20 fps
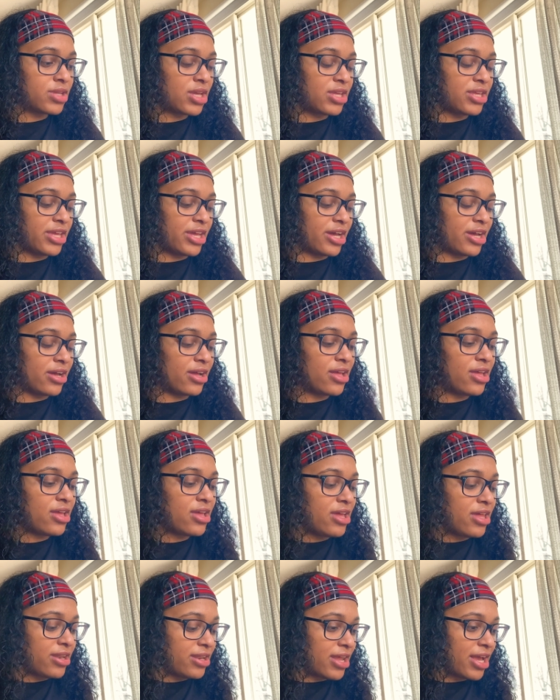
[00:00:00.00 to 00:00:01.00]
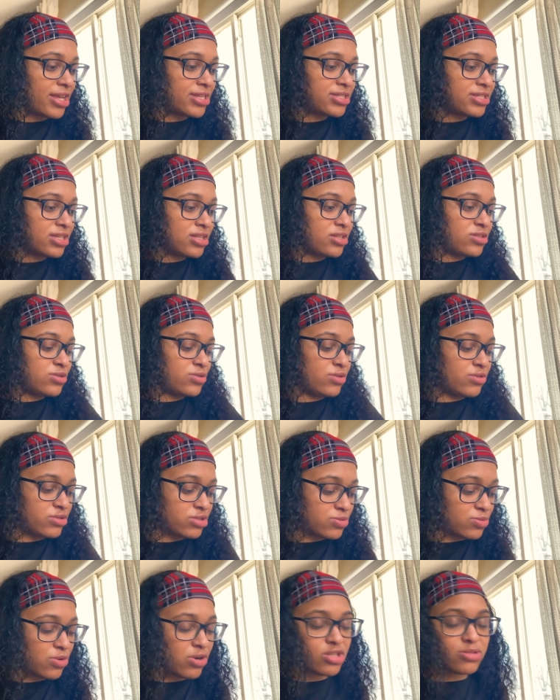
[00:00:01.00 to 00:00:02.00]
yeah next to the two of
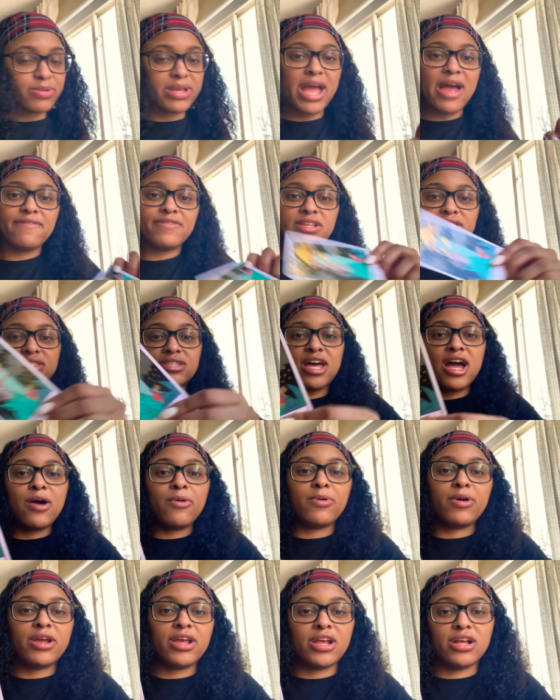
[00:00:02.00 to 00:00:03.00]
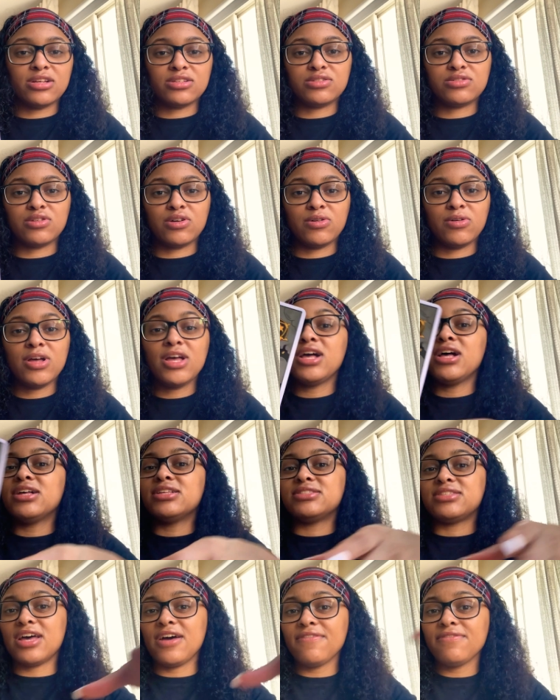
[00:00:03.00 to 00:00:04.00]
swords we have the tower here so
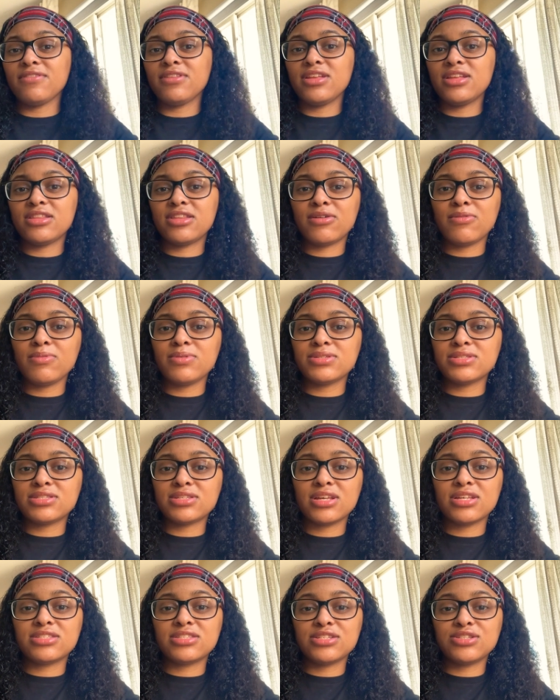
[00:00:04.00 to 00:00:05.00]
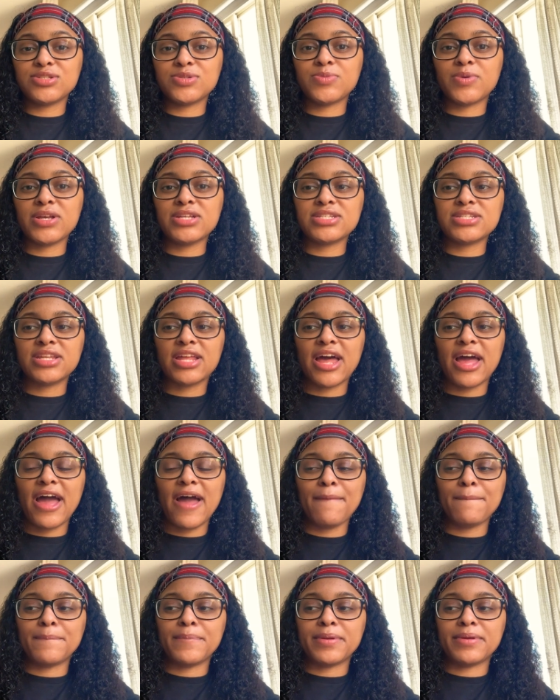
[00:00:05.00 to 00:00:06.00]
definitely there was a situation that
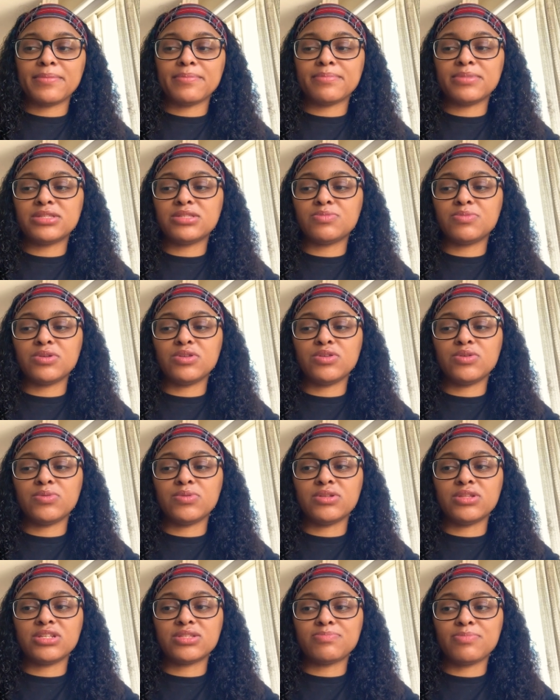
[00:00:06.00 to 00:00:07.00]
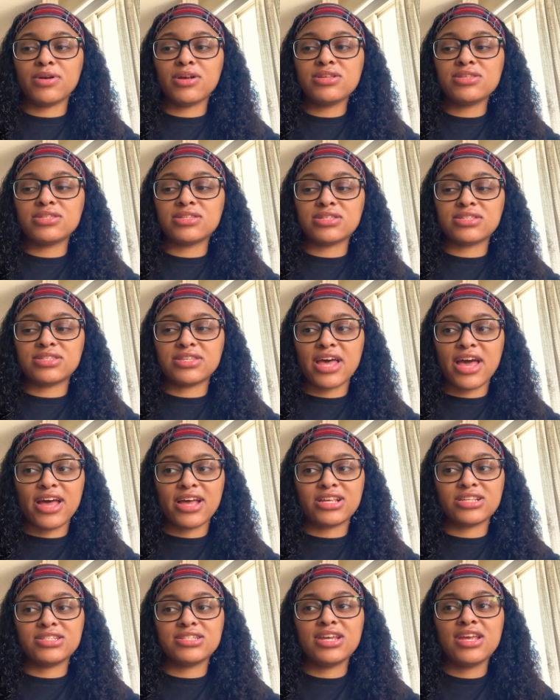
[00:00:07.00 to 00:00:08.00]
happened between you and this person
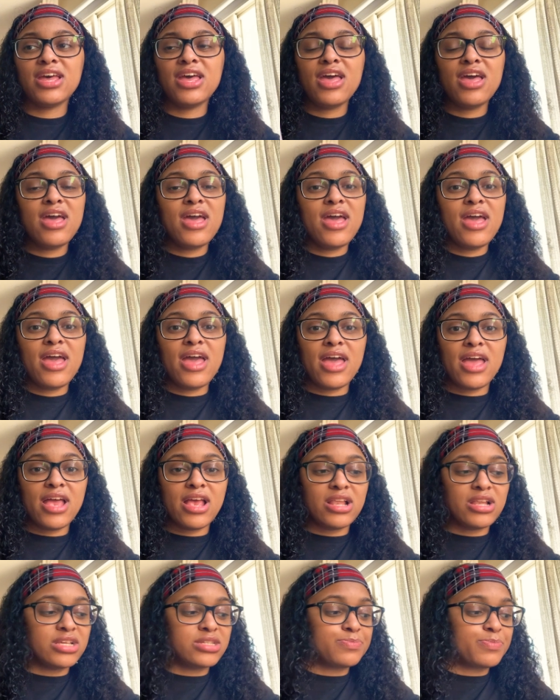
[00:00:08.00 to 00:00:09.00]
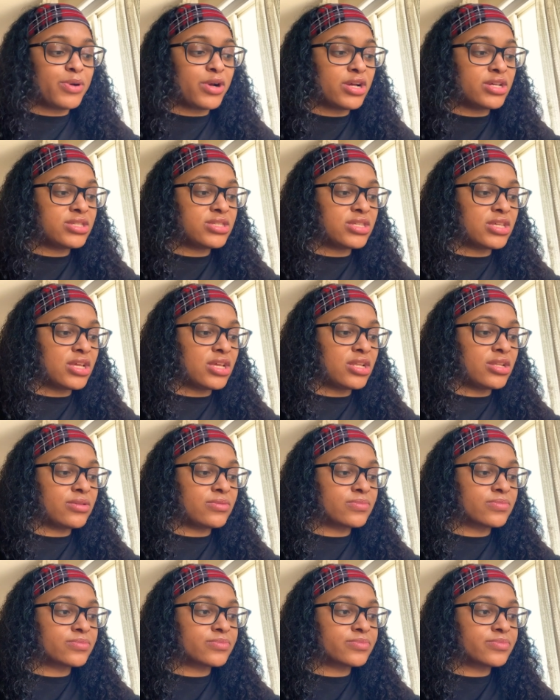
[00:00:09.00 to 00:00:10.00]
sag and this
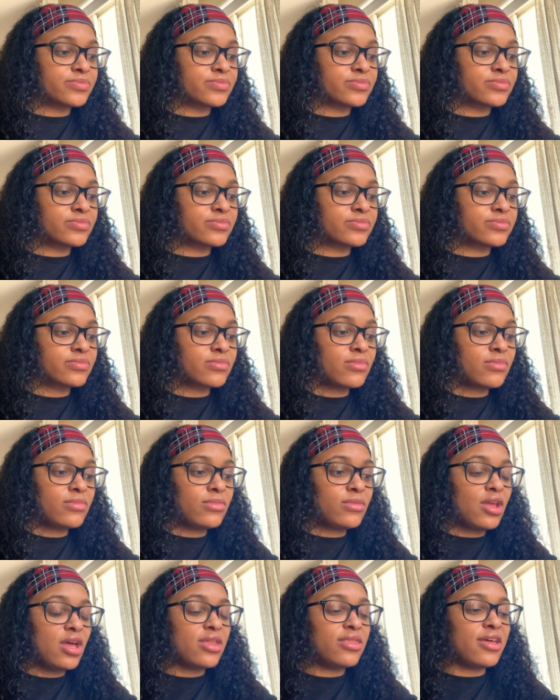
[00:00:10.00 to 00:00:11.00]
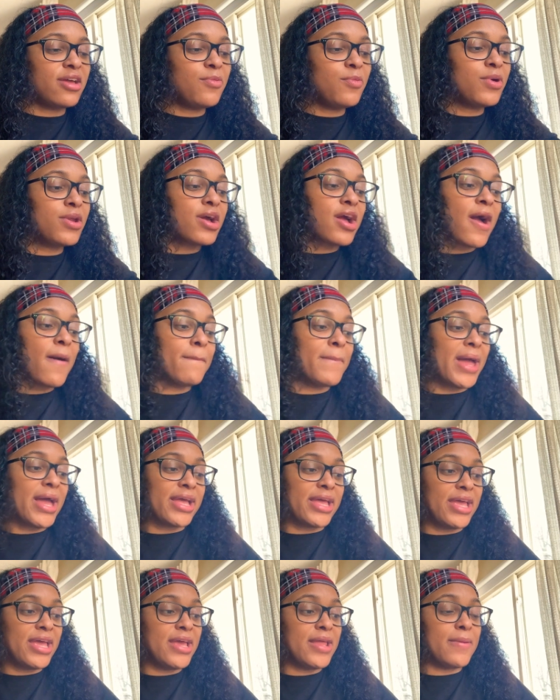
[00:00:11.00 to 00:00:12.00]
person they want to come
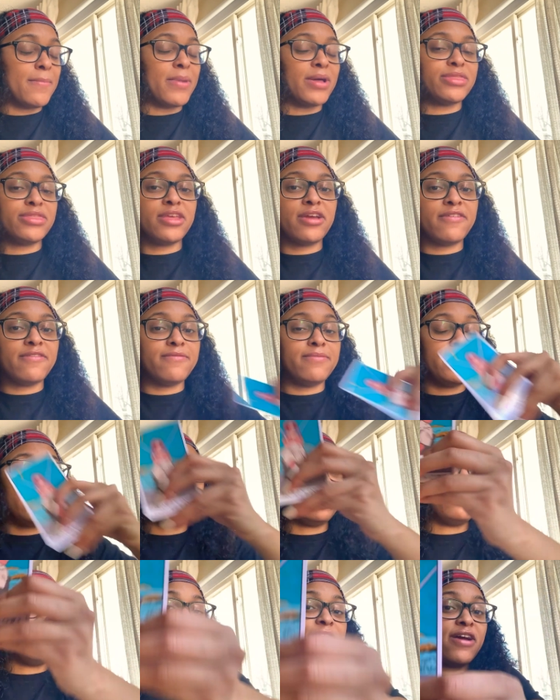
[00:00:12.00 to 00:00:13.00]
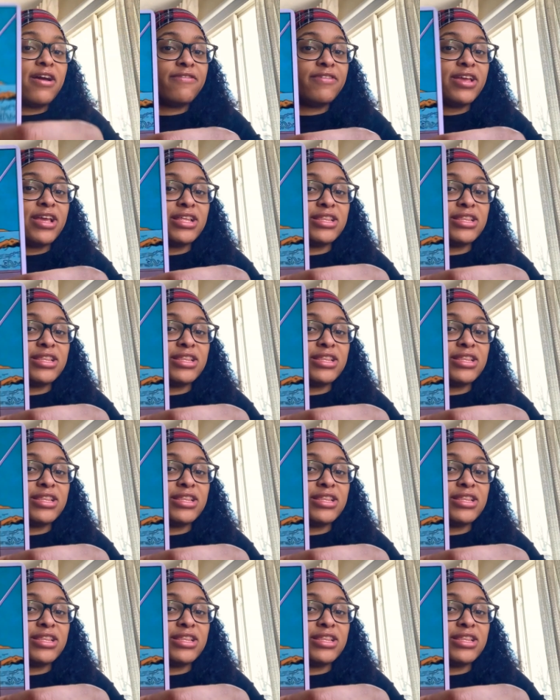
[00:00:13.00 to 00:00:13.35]
back in, but they're being very